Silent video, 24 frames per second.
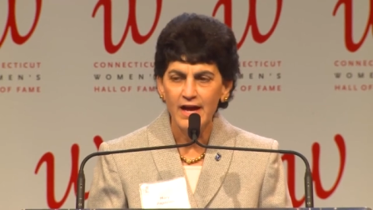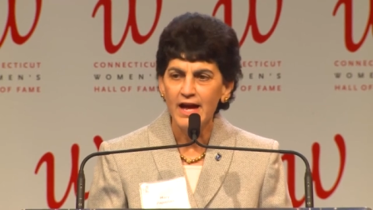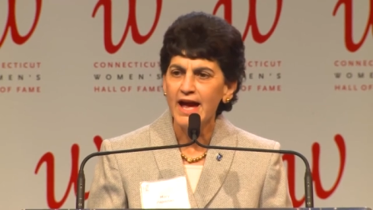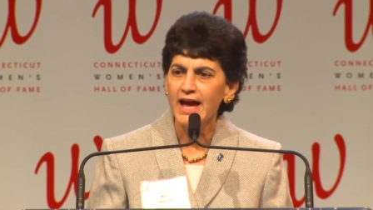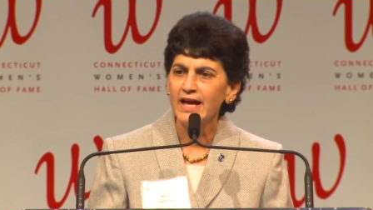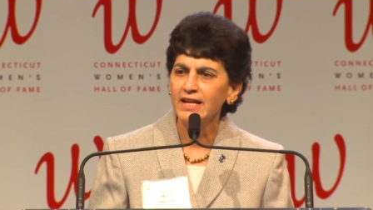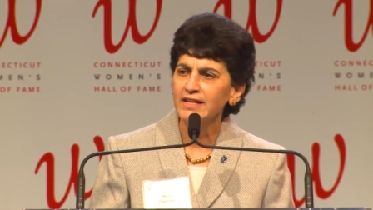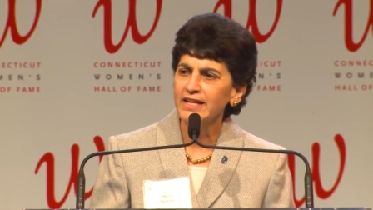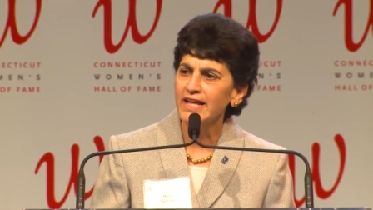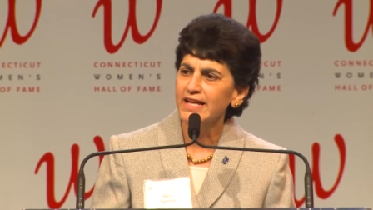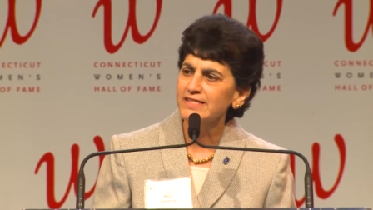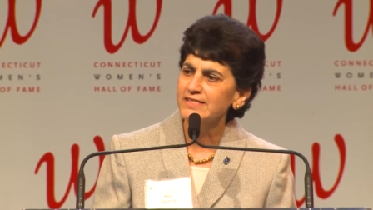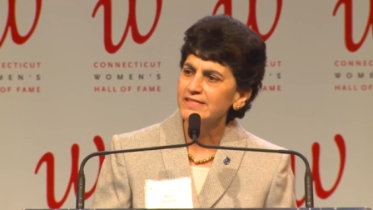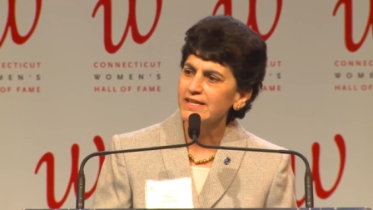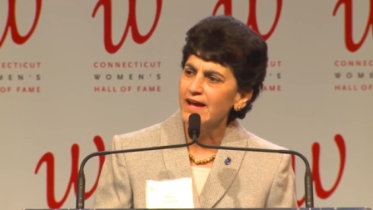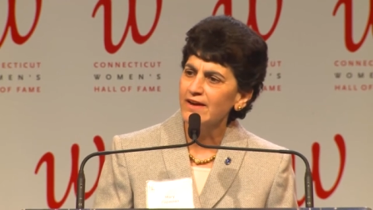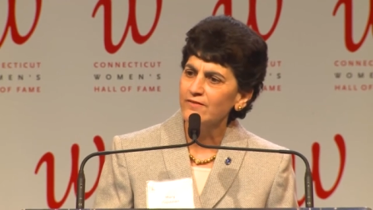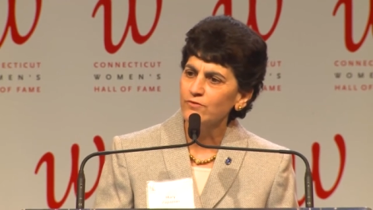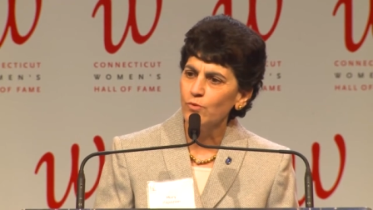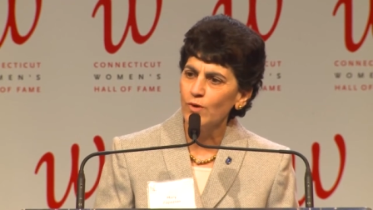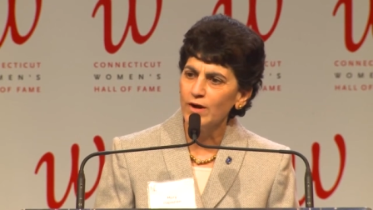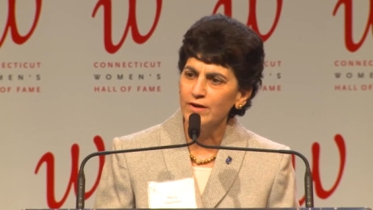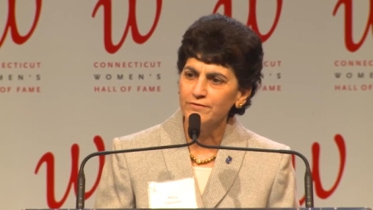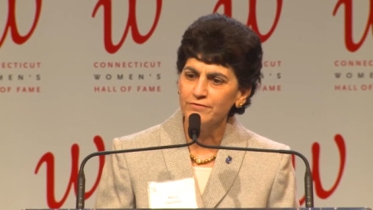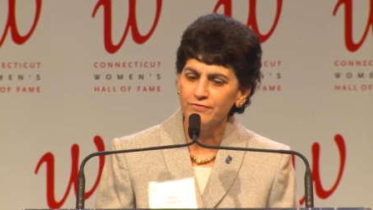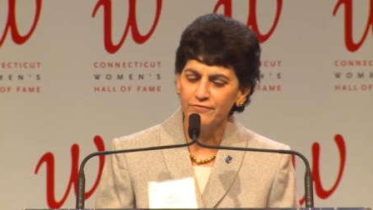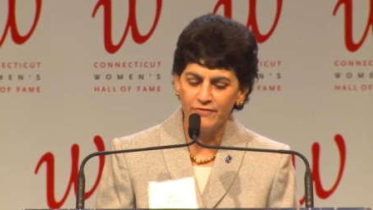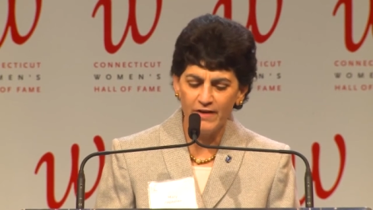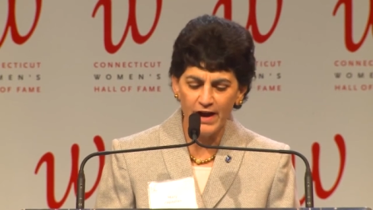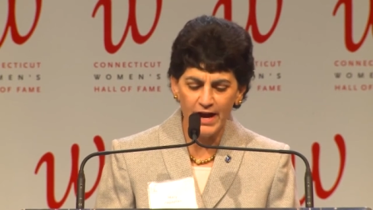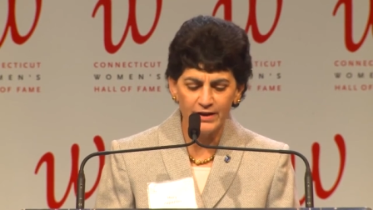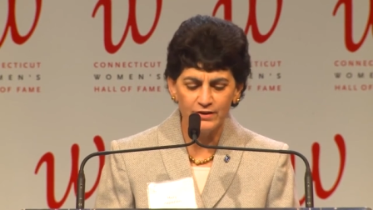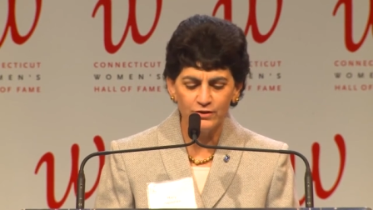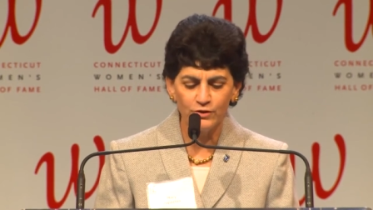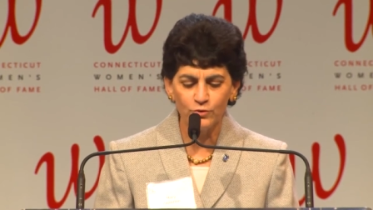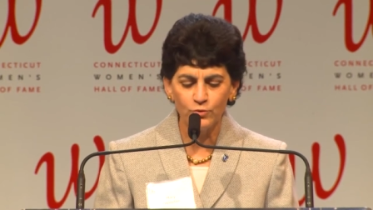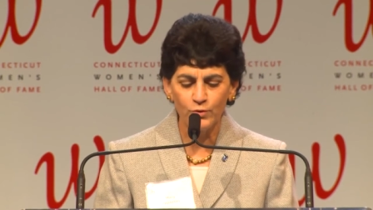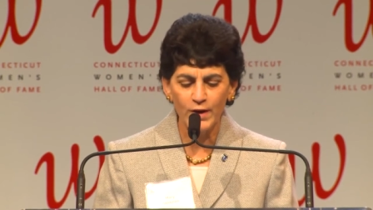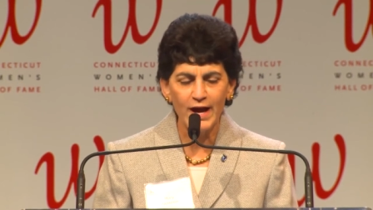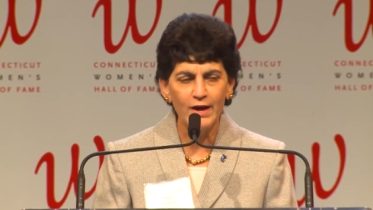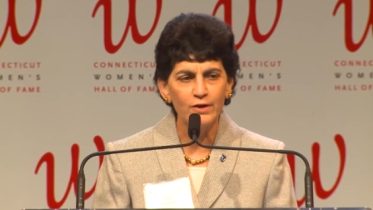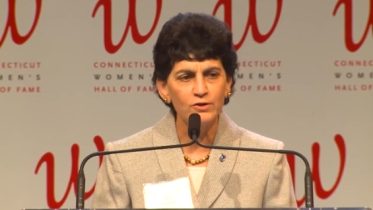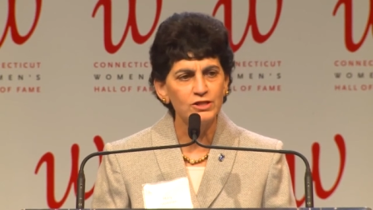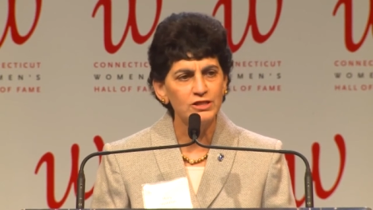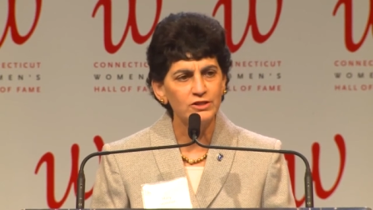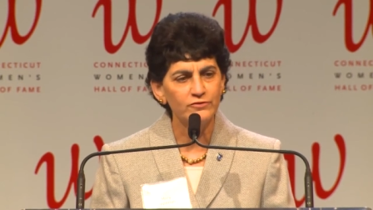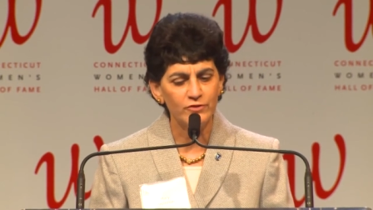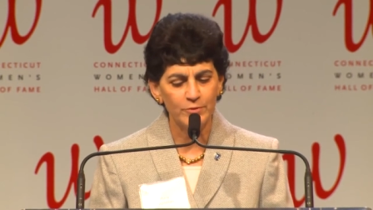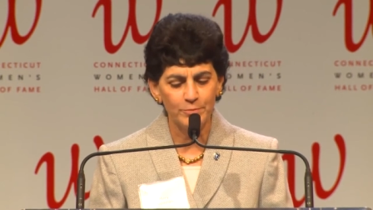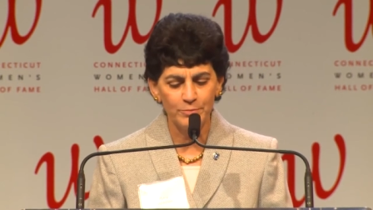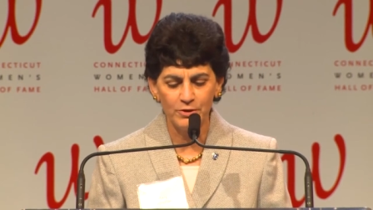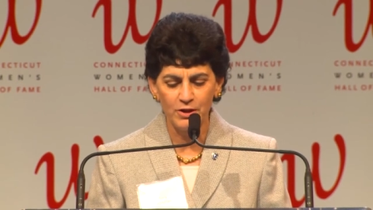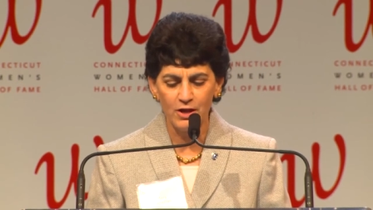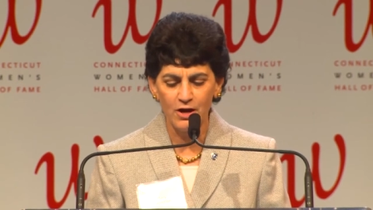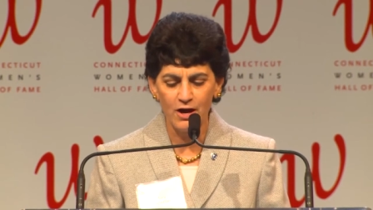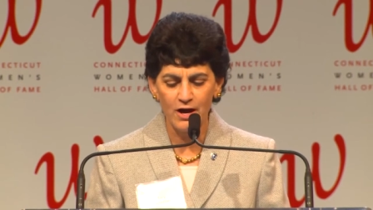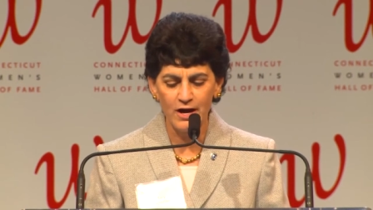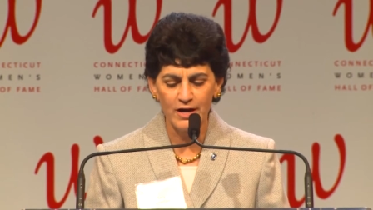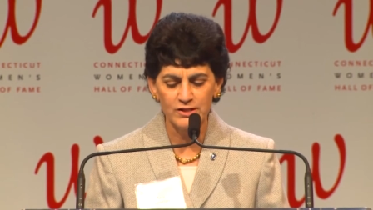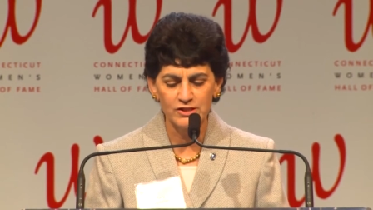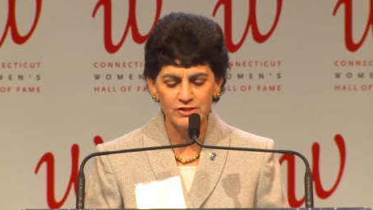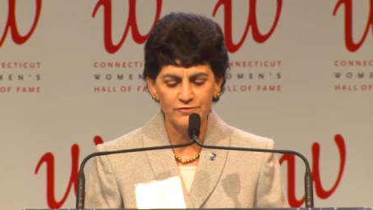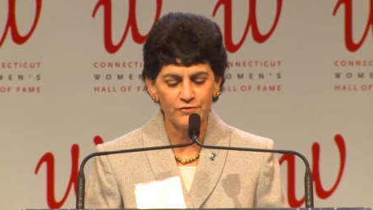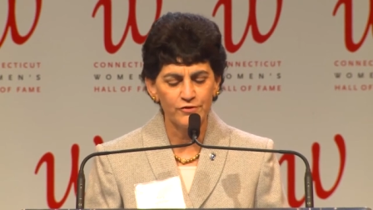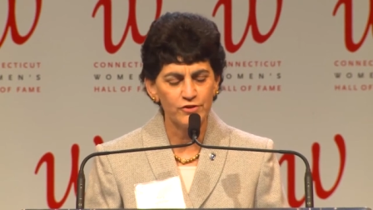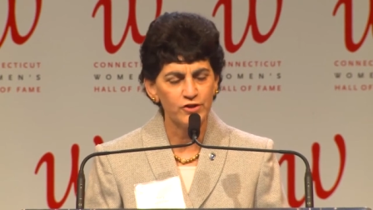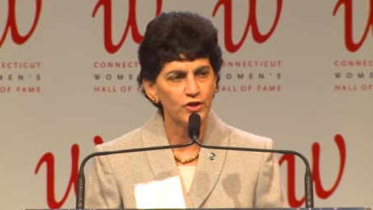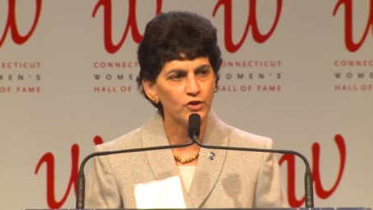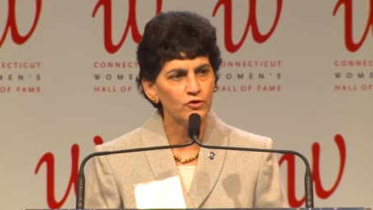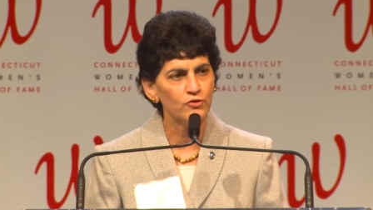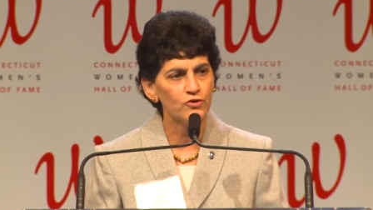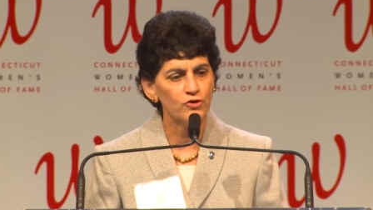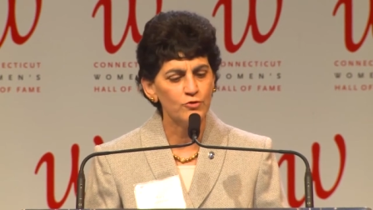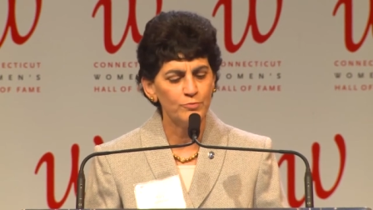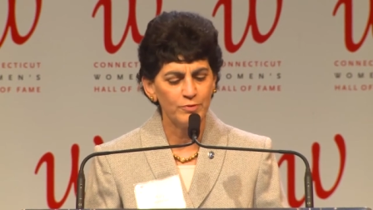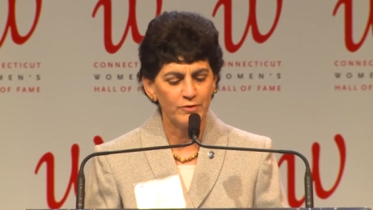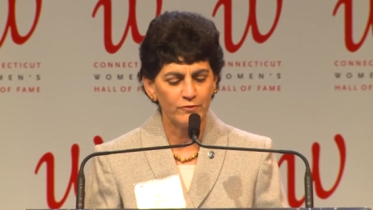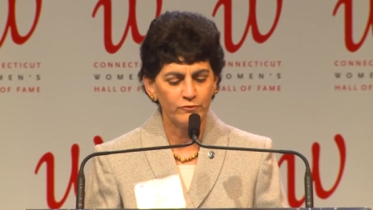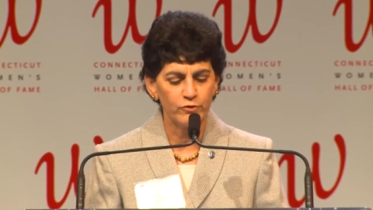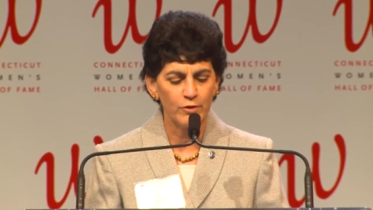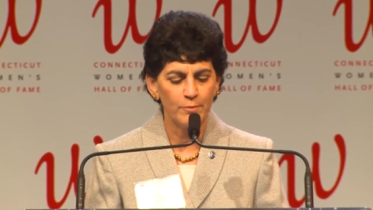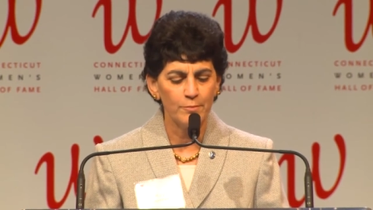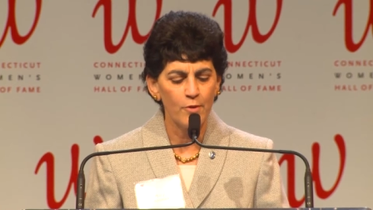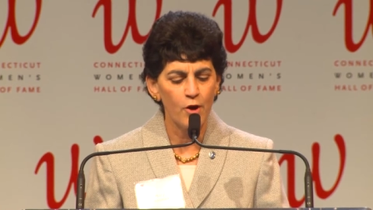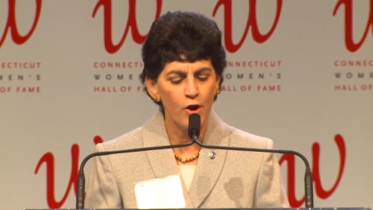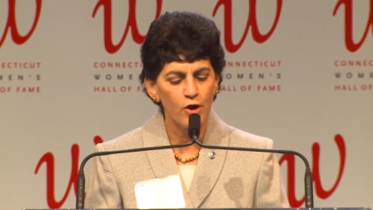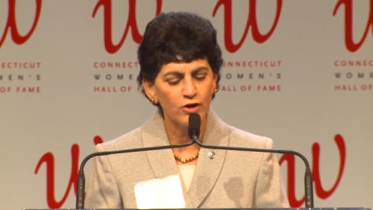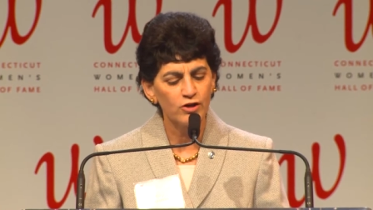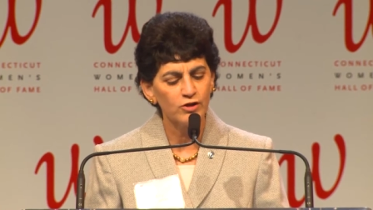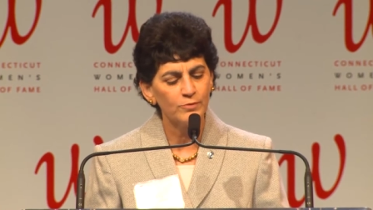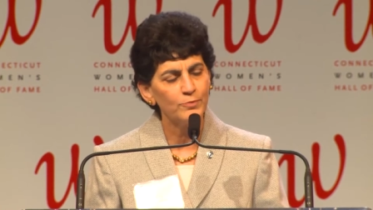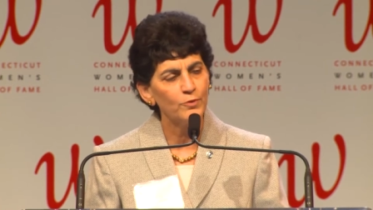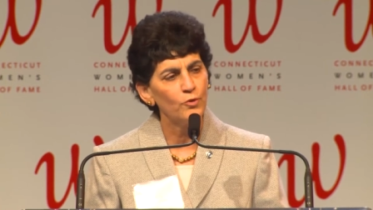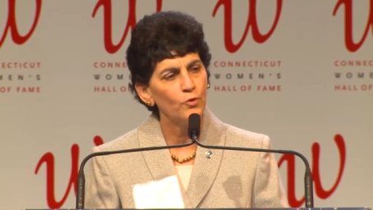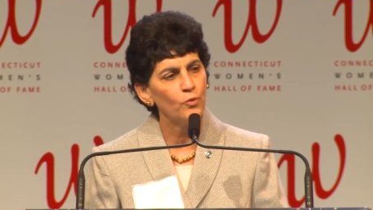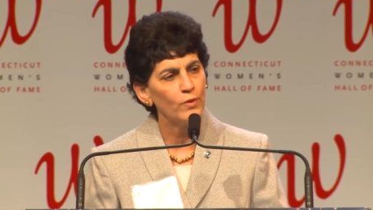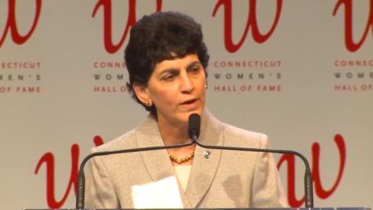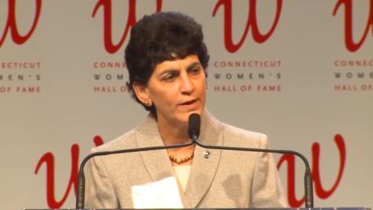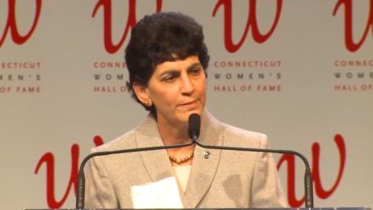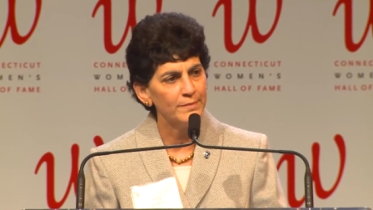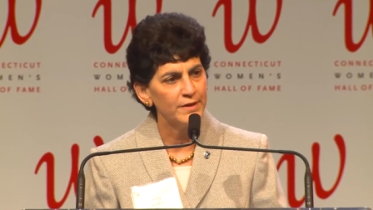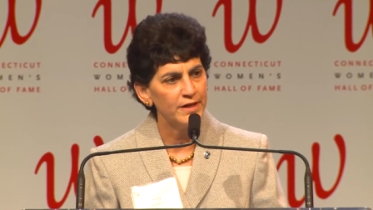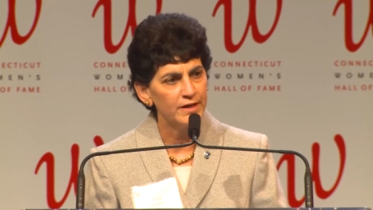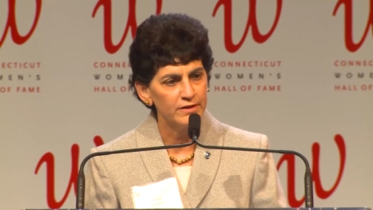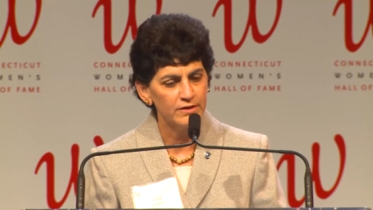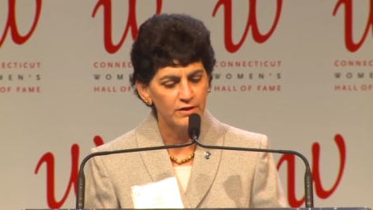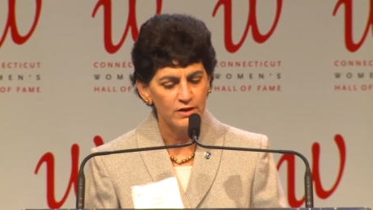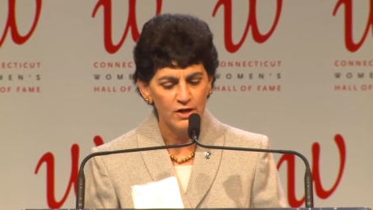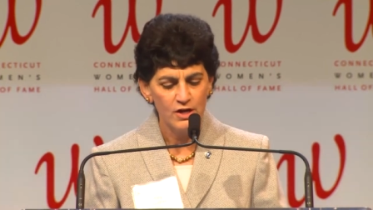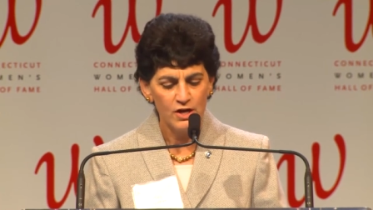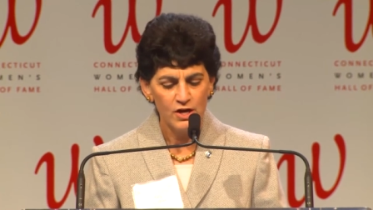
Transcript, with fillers: And let's have one final round of applause for the group of remarkable women